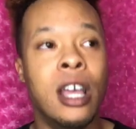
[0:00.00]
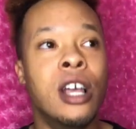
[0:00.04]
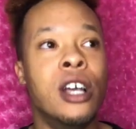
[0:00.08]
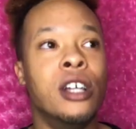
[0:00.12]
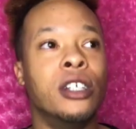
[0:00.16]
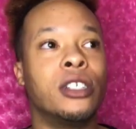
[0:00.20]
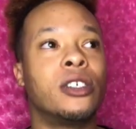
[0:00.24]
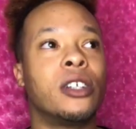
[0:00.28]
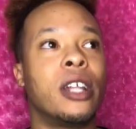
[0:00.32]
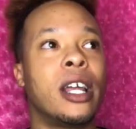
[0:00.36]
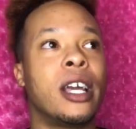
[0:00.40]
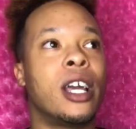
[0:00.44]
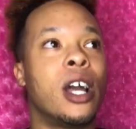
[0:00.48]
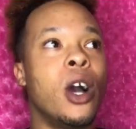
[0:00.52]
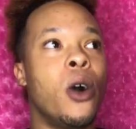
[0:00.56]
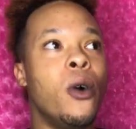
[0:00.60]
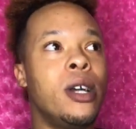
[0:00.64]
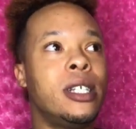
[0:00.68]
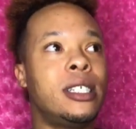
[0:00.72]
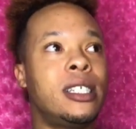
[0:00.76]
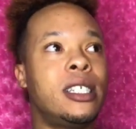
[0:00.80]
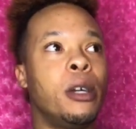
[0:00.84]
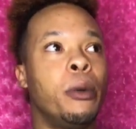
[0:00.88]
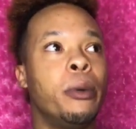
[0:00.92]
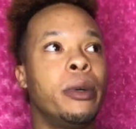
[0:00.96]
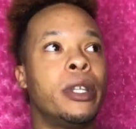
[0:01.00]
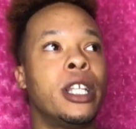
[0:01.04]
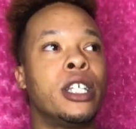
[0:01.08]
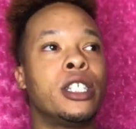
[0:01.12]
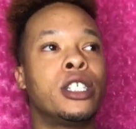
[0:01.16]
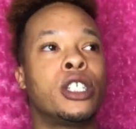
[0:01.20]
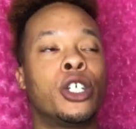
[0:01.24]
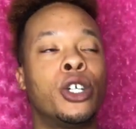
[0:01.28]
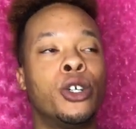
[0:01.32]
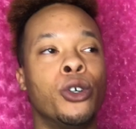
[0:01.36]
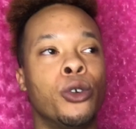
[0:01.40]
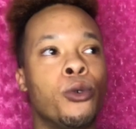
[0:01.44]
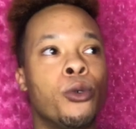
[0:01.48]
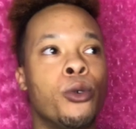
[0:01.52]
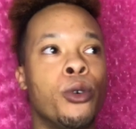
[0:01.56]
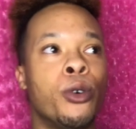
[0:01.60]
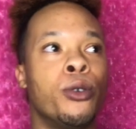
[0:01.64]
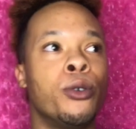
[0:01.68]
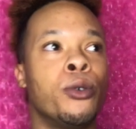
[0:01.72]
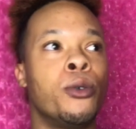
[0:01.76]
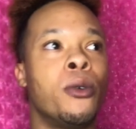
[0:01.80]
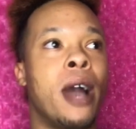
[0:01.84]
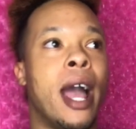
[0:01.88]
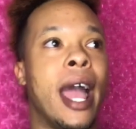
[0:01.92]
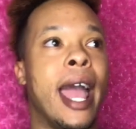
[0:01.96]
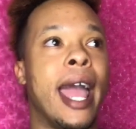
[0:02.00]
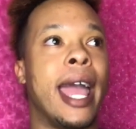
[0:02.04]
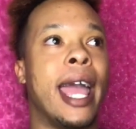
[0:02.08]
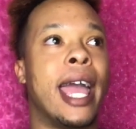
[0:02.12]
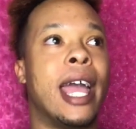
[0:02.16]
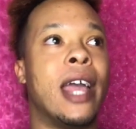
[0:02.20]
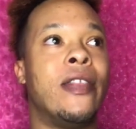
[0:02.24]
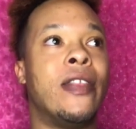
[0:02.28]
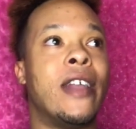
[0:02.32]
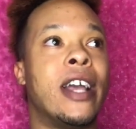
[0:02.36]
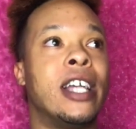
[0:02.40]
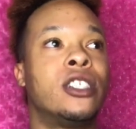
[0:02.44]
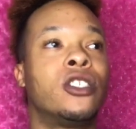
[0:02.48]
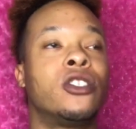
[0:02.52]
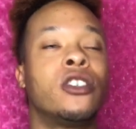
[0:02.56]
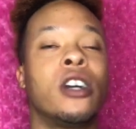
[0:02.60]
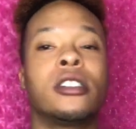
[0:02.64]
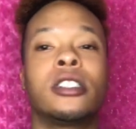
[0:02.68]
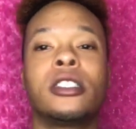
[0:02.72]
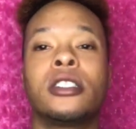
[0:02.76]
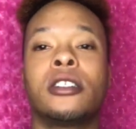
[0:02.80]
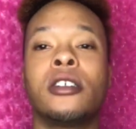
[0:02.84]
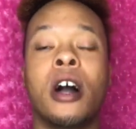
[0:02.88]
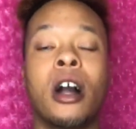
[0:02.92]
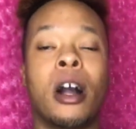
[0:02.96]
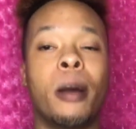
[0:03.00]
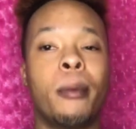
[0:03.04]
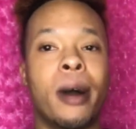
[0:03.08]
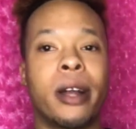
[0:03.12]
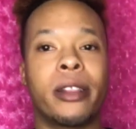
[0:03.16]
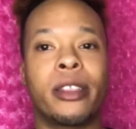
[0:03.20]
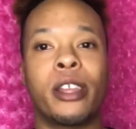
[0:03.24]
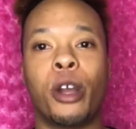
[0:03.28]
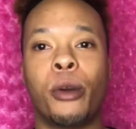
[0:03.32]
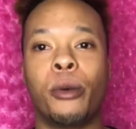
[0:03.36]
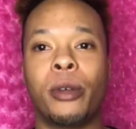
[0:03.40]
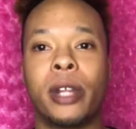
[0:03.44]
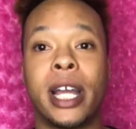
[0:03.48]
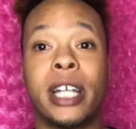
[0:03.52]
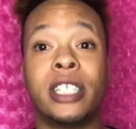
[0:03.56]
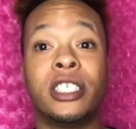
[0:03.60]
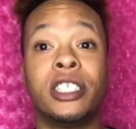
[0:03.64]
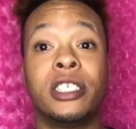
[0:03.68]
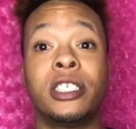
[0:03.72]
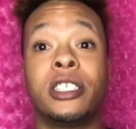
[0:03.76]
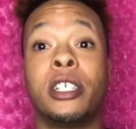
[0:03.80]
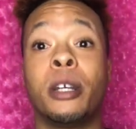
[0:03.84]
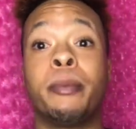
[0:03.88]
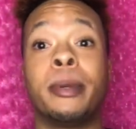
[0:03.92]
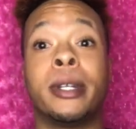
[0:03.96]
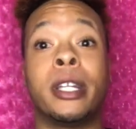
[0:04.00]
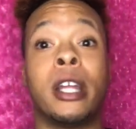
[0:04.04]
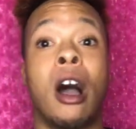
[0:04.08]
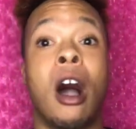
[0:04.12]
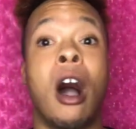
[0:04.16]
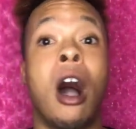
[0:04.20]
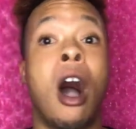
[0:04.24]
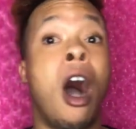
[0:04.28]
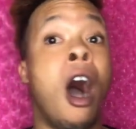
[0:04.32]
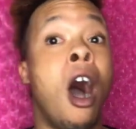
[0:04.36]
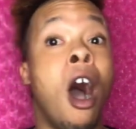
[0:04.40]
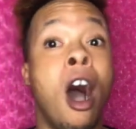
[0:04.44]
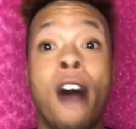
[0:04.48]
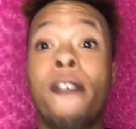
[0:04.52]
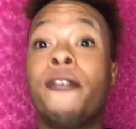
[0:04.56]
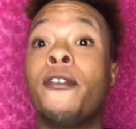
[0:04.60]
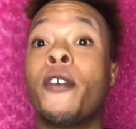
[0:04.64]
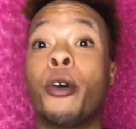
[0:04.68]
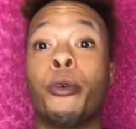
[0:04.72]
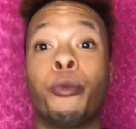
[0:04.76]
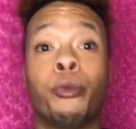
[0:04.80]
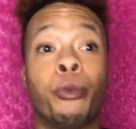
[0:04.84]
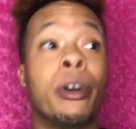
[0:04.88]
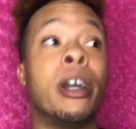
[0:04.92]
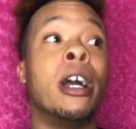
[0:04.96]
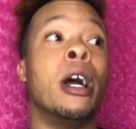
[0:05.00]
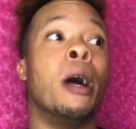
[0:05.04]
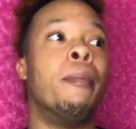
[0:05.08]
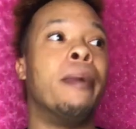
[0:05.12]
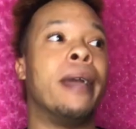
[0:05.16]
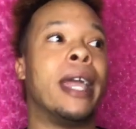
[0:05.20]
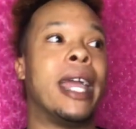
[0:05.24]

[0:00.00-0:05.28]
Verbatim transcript: So they go and sit with this guru and they start to talk about their relationship and off rip,